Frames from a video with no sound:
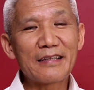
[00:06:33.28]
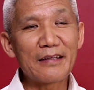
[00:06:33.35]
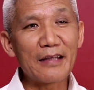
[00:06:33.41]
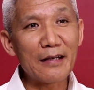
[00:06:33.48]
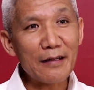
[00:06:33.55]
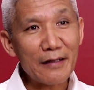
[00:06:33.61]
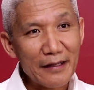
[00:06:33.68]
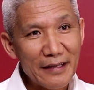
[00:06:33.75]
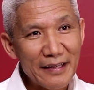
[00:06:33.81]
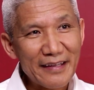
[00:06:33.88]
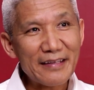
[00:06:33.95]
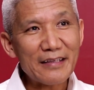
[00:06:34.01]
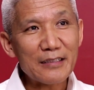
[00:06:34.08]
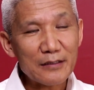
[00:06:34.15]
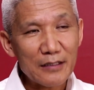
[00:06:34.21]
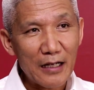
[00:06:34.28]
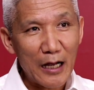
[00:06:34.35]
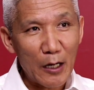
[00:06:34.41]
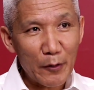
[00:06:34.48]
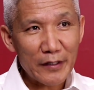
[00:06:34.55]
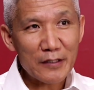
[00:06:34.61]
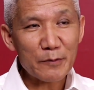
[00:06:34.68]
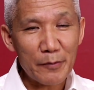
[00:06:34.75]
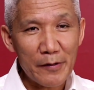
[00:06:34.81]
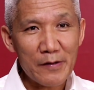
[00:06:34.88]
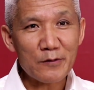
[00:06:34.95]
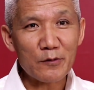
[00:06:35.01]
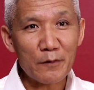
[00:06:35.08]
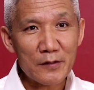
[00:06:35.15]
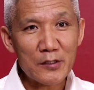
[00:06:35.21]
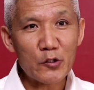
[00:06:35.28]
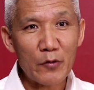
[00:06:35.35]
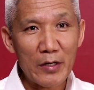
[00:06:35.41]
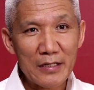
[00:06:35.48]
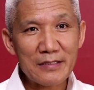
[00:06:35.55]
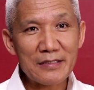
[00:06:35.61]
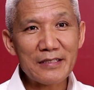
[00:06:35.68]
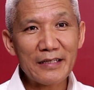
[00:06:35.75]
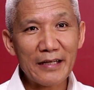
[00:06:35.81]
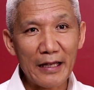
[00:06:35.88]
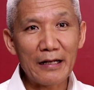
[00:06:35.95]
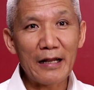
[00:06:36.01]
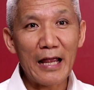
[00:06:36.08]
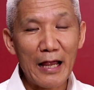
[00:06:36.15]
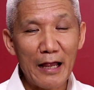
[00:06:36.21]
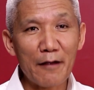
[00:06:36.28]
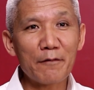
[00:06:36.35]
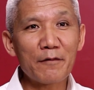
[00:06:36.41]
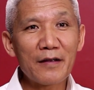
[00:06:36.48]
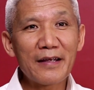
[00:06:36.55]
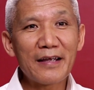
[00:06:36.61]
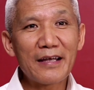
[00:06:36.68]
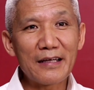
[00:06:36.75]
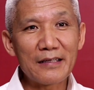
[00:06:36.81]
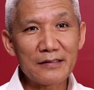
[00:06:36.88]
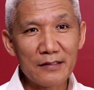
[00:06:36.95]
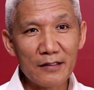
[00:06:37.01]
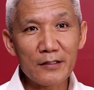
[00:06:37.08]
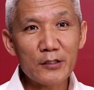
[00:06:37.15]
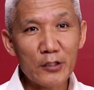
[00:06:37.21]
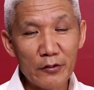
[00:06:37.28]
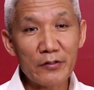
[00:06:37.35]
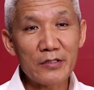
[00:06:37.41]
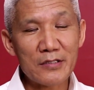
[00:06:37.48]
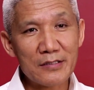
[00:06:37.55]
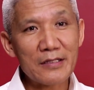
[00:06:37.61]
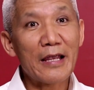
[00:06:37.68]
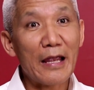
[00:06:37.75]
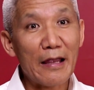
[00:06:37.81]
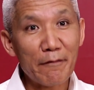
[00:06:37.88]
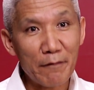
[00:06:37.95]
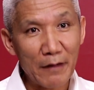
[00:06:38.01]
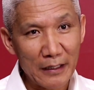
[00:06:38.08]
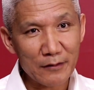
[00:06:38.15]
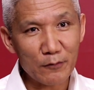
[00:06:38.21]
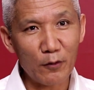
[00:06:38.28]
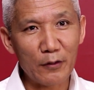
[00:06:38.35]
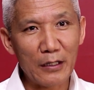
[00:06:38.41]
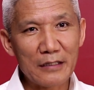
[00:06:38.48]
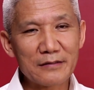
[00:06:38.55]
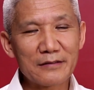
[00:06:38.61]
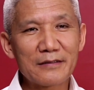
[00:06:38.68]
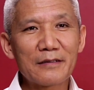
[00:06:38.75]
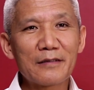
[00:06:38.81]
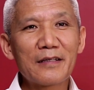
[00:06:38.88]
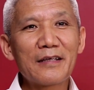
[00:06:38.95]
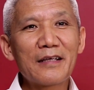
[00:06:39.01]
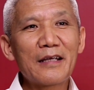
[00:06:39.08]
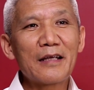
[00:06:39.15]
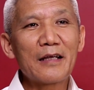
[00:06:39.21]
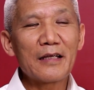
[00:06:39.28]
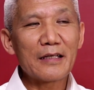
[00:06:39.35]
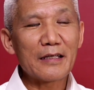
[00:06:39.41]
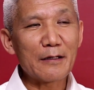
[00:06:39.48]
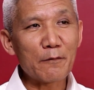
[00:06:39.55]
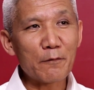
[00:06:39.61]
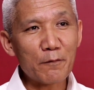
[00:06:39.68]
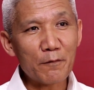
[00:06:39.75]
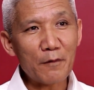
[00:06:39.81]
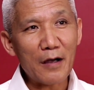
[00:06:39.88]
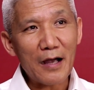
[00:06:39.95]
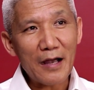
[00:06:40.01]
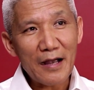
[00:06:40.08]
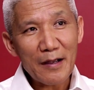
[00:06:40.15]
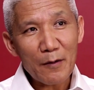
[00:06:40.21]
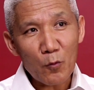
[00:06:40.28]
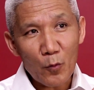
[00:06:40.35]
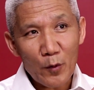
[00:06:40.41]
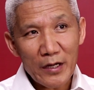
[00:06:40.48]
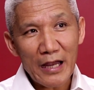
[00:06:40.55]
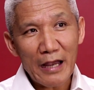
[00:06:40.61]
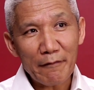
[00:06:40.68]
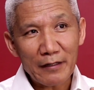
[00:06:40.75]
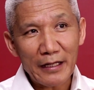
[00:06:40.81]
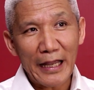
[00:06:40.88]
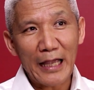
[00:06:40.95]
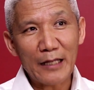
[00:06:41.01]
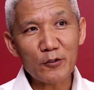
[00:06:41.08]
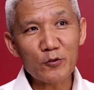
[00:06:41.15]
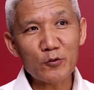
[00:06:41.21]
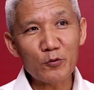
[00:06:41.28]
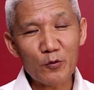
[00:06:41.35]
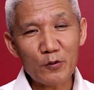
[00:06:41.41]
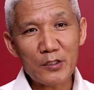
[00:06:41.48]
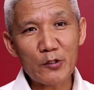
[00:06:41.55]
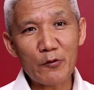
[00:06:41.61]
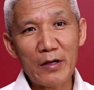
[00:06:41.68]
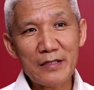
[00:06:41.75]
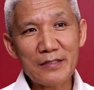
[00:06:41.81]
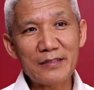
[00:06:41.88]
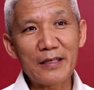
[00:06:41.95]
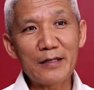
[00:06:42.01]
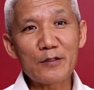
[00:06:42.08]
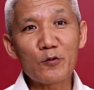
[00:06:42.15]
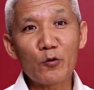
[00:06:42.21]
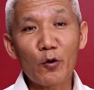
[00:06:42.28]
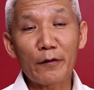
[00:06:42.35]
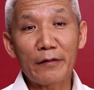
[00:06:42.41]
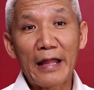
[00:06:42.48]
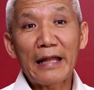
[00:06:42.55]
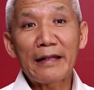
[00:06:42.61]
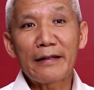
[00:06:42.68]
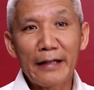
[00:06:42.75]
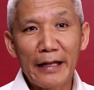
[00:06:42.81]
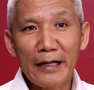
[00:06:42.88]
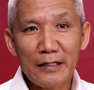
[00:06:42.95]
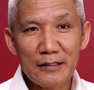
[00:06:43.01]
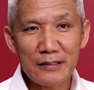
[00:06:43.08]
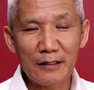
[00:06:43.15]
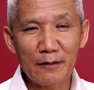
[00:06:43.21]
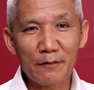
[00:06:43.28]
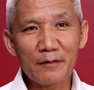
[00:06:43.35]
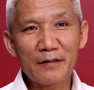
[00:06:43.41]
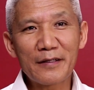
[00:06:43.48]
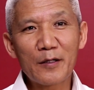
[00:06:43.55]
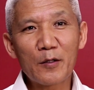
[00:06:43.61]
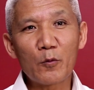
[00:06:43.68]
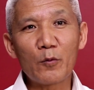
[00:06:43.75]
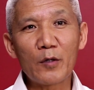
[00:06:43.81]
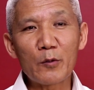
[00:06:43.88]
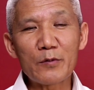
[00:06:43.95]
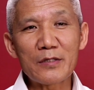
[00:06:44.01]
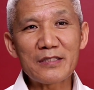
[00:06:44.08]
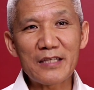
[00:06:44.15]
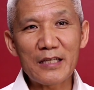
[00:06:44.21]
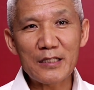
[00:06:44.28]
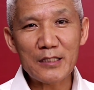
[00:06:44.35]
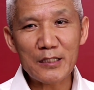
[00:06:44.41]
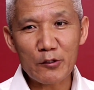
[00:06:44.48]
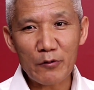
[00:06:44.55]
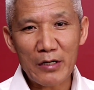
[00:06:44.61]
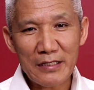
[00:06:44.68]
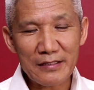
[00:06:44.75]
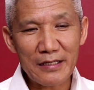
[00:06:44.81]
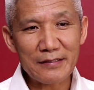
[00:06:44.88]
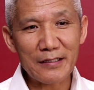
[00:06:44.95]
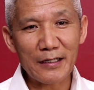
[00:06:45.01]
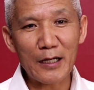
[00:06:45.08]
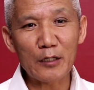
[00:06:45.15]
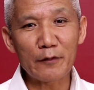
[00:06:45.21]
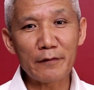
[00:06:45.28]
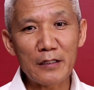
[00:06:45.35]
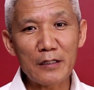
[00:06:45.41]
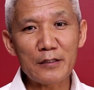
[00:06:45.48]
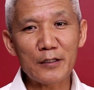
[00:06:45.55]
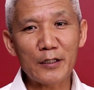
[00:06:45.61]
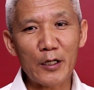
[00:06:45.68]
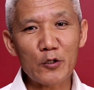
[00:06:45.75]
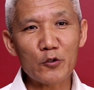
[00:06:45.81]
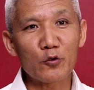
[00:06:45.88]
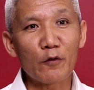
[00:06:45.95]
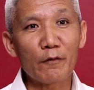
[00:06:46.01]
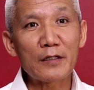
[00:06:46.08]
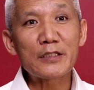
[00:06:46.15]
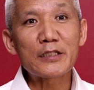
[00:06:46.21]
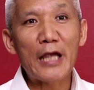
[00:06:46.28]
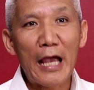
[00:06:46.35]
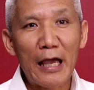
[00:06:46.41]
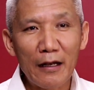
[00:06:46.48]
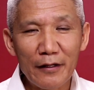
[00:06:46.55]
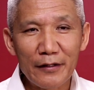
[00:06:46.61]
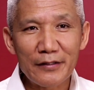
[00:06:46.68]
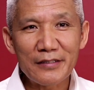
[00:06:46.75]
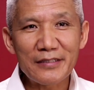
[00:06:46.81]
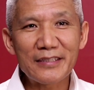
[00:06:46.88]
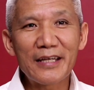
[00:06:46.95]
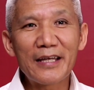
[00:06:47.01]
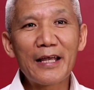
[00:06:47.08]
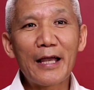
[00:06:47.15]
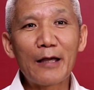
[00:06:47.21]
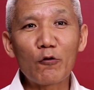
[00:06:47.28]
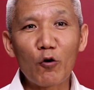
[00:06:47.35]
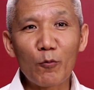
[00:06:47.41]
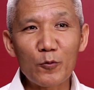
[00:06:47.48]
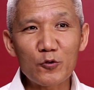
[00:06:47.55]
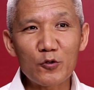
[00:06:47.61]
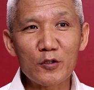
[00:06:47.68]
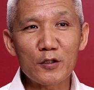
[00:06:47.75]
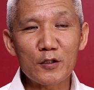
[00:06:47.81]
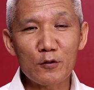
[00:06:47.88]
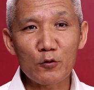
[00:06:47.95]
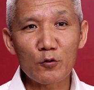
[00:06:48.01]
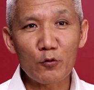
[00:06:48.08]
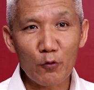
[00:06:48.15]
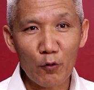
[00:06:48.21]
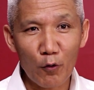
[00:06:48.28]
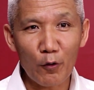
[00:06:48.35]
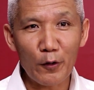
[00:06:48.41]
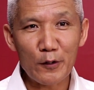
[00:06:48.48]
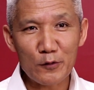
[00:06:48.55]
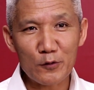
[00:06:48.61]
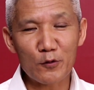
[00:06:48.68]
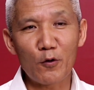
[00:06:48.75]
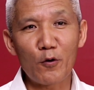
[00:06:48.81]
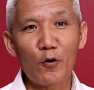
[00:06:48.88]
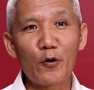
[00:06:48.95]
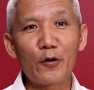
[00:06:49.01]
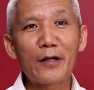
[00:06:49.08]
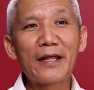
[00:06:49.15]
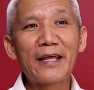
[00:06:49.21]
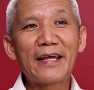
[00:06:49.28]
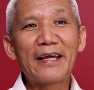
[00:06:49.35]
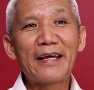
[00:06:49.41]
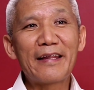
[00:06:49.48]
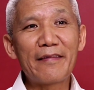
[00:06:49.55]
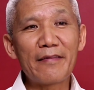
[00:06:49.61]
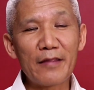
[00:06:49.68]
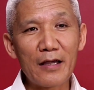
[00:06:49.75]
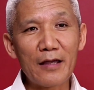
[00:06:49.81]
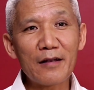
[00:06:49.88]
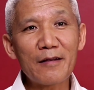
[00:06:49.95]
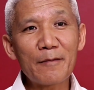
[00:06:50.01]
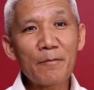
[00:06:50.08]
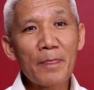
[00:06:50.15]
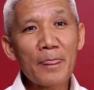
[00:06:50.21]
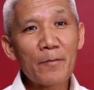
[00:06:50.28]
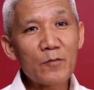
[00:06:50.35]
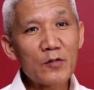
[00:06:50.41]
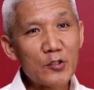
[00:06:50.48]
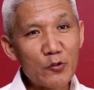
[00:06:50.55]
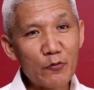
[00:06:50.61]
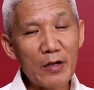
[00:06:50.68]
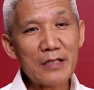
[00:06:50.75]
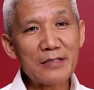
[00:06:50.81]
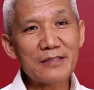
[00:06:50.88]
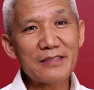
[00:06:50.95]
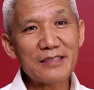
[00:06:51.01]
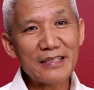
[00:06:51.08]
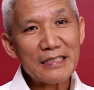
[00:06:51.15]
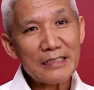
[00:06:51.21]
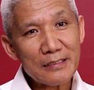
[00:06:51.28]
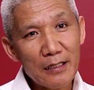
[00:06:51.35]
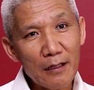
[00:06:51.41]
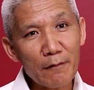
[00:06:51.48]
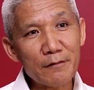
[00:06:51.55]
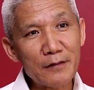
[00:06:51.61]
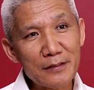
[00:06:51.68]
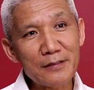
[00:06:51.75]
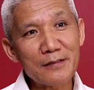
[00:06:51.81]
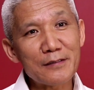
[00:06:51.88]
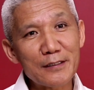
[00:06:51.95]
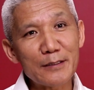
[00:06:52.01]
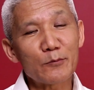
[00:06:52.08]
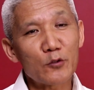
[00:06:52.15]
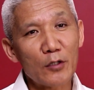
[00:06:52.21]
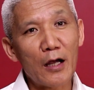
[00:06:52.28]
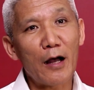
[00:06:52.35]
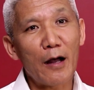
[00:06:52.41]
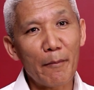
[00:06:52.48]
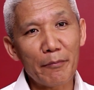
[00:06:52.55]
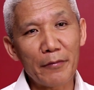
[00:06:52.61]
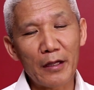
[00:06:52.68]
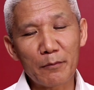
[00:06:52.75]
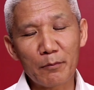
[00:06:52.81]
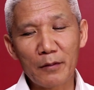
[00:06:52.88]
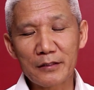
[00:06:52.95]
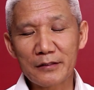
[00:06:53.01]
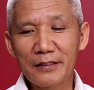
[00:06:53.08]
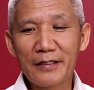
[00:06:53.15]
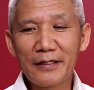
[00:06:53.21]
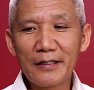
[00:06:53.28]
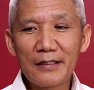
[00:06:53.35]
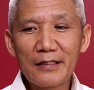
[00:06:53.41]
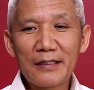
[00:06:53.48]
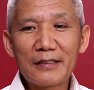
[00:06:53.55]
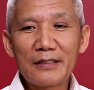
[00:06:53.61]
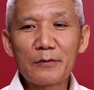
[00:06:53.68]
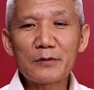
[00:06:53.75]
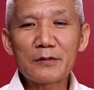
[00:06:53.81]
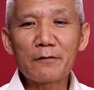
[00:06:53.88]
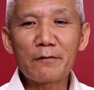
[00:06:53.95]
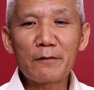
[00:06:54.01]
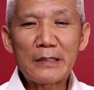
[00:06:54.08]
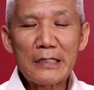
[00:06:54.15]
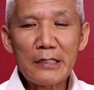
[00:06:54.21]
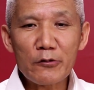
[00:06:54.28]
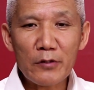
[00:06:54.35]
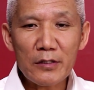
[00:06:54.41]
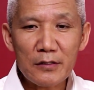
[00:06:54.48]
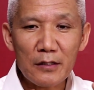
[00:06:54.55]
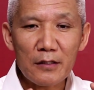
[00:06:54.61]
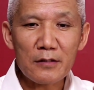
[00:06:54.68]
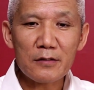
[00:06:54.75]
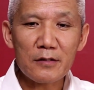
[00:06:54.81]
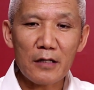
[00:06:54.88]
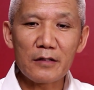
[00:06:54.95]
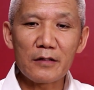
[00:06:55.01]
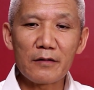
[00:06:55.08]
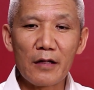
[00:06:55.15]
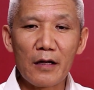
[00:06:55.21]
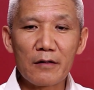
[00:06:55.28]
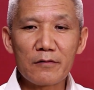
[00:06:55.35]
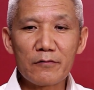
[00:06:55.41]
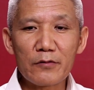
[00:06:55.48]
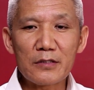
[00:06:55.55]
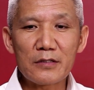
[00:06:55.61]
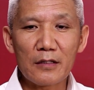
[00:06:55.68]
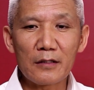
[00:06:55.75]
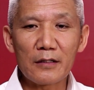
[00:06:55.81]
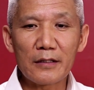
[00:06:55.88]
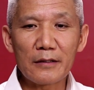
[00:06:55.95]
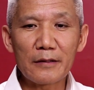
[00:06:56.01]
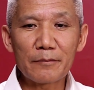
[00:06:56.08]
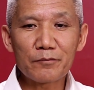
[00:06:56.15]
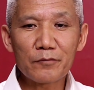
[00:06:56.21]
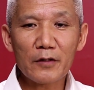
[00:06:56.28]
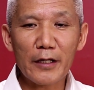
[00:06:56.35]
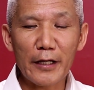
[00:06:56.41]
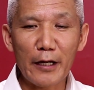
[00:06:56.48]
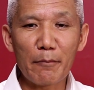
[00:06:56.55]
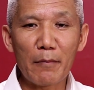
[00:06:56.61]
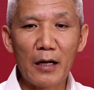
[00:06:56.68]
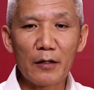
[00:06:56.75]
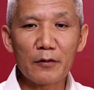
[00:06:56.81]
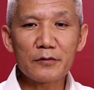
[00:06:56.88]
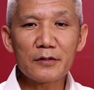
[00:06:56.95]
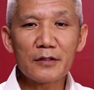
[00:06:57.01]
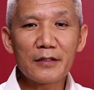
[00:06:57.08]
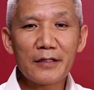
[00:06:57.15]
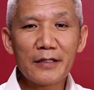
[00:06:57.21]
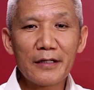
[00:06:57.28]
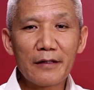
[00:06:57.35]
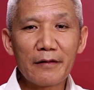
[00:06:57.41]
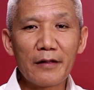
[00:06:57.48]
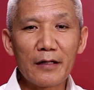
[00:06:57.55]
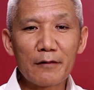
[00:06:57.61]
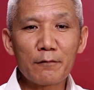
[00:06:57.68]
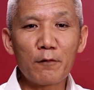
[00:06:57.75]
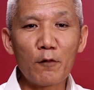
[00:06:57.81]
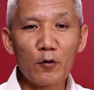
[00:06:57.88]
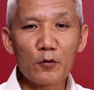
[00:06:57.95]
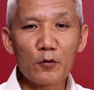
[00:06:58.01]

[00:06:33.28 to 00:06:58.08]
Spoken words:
then our experience of stress can have a deleterious effect on us. If we have an attitude to stress that is not that negative, where we see stress as a kind of an indication of a challenge, an opportunity to grow and so on, then stress itself doesn't seem to harm that much. There was a very interesting study that recently came out that